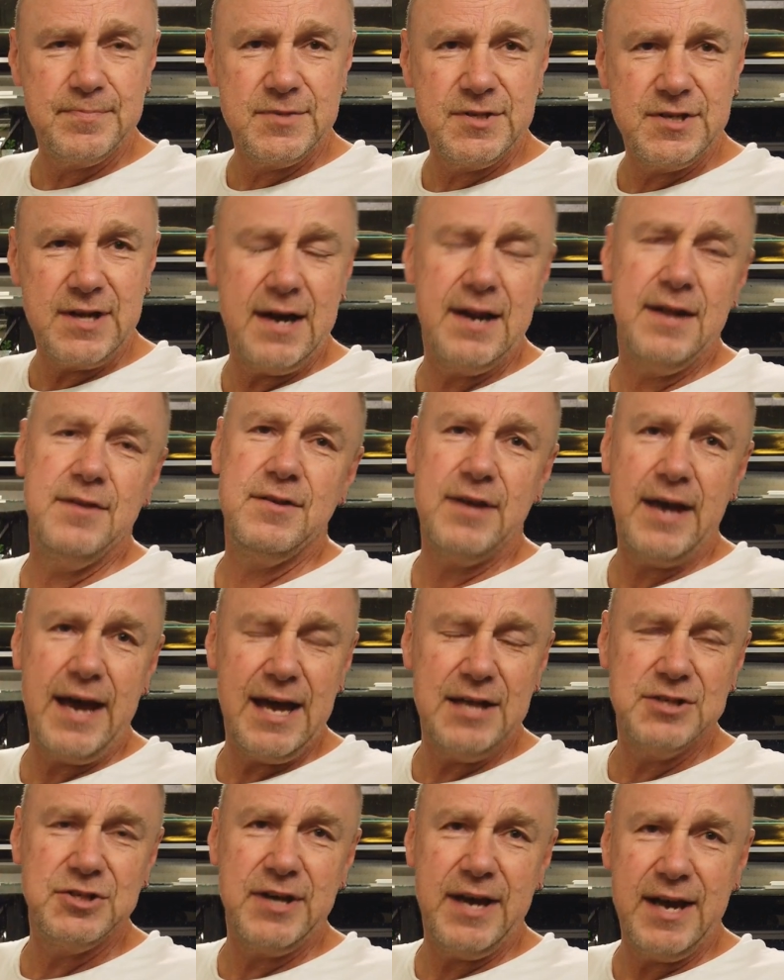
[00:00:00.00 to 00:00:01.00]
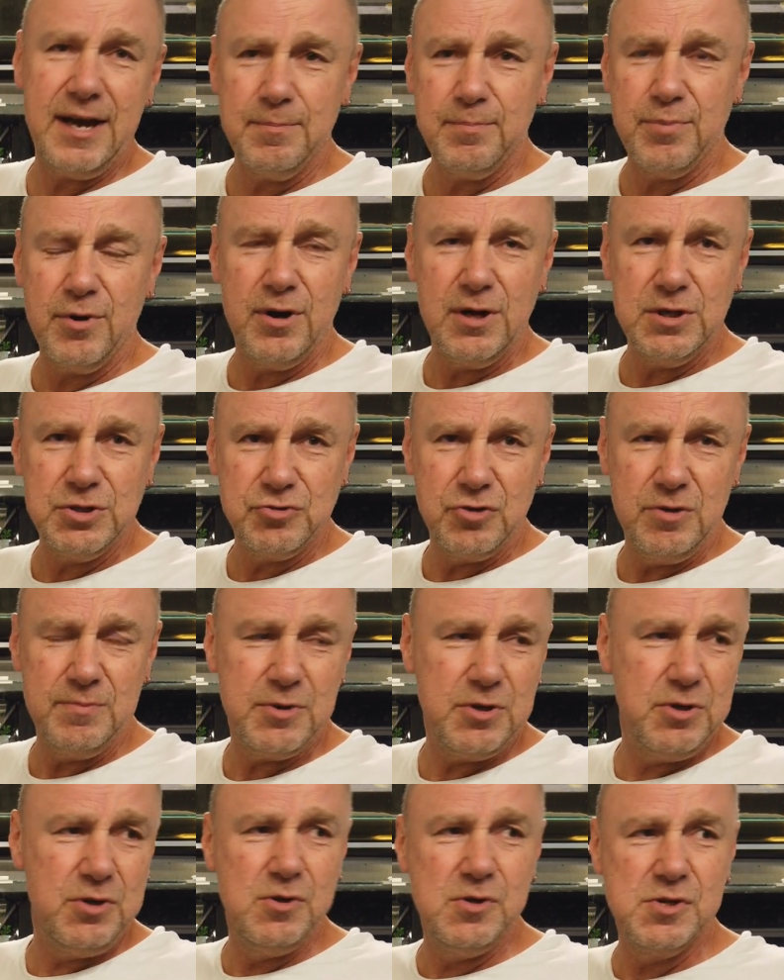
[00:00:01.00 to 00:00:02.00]
starting to hatch out brine
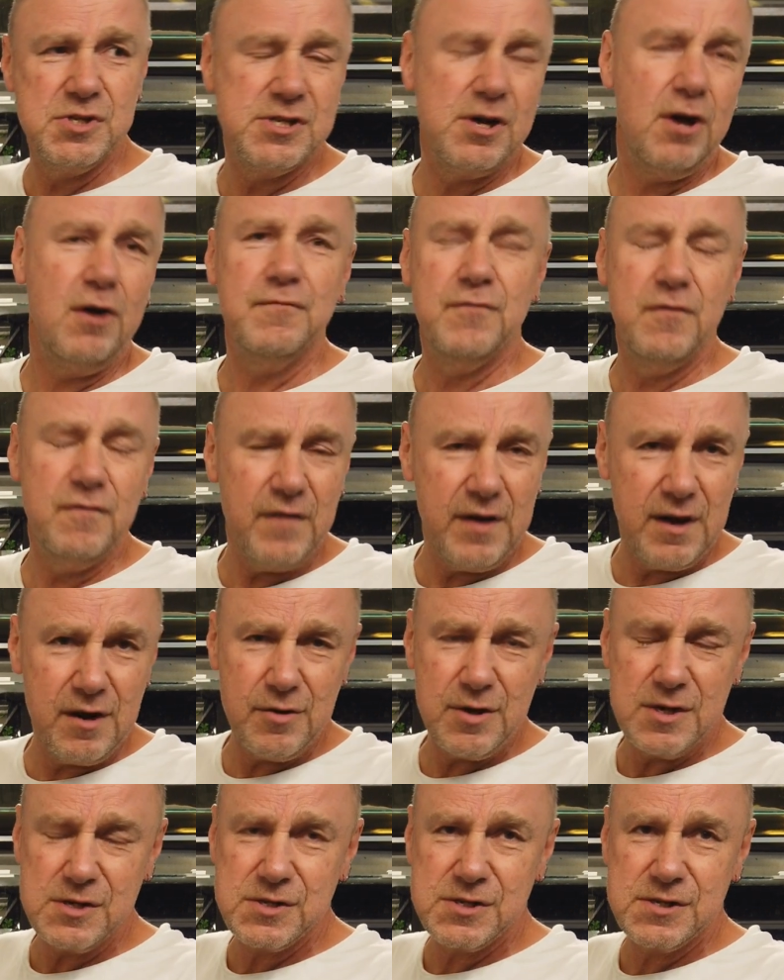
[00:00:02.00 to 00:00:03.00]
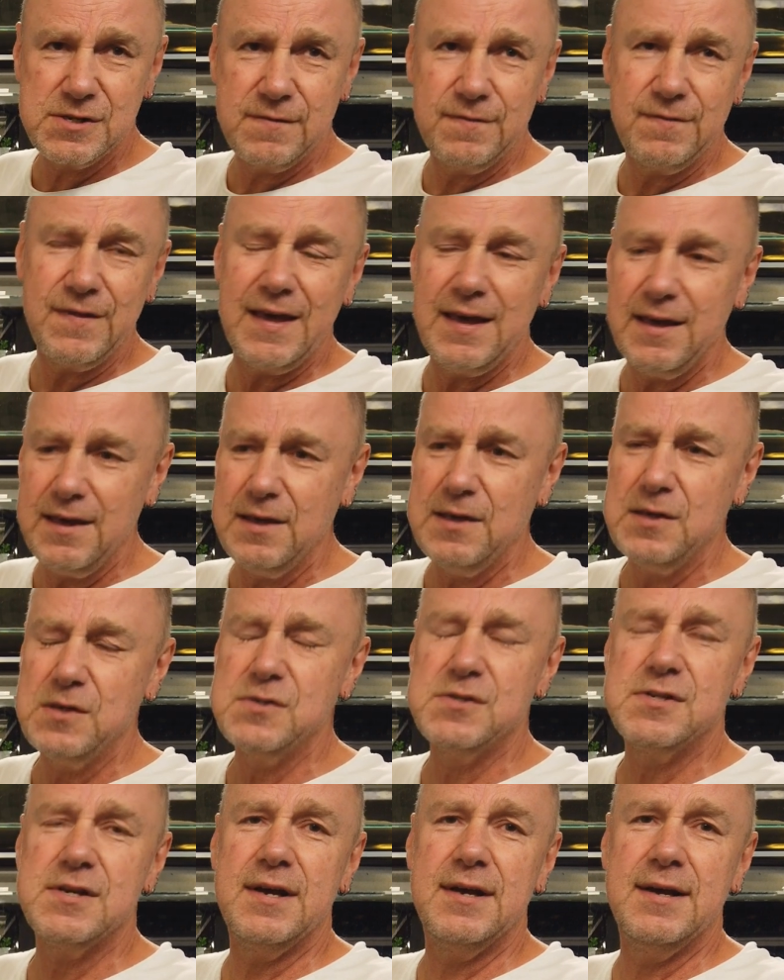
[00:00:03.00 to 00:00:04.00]
shrimp and use salt for various
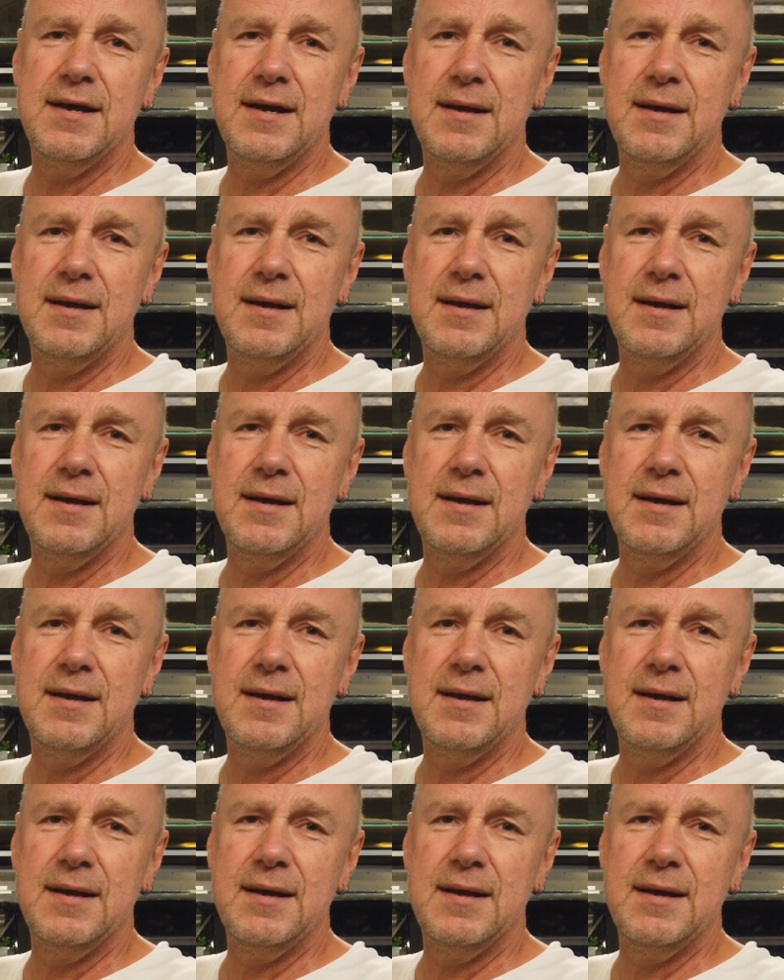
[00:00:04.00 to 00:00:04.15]
things,